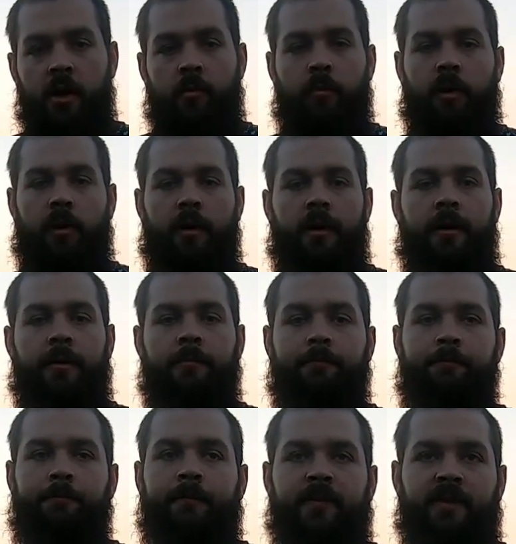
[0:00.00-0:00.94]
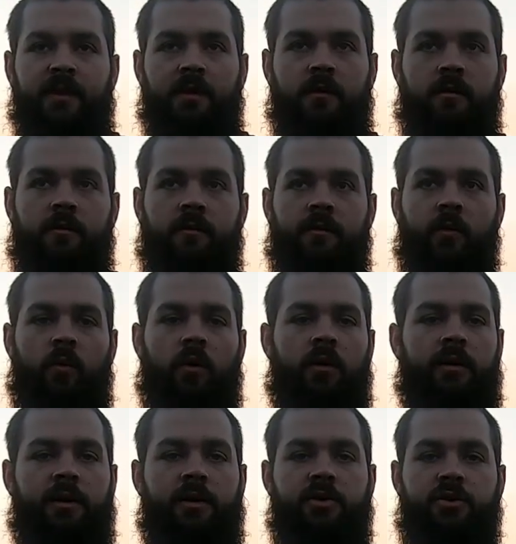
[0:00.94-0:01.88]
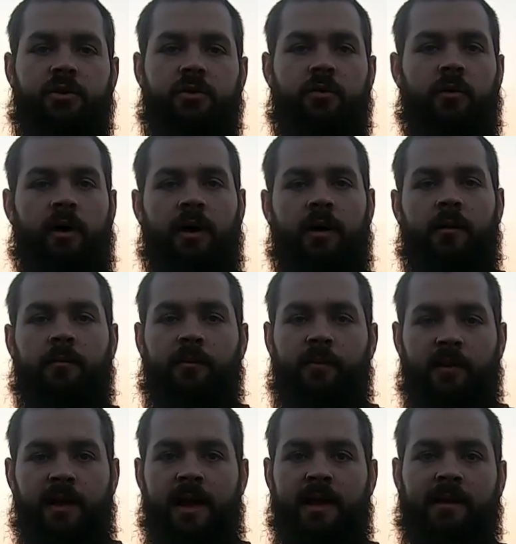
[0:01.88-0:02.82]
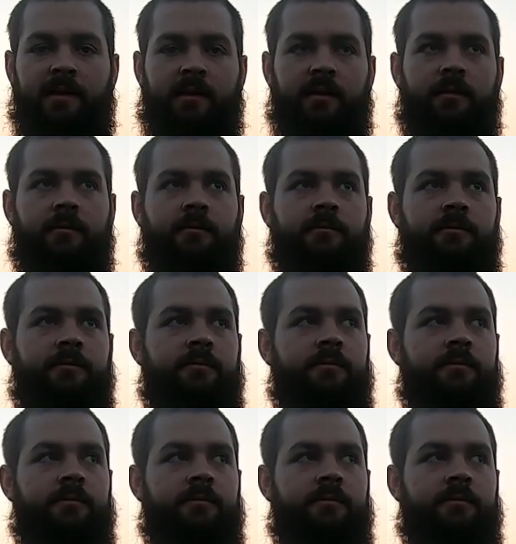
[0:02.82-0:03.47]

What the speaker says: But the one issue where I'm lacking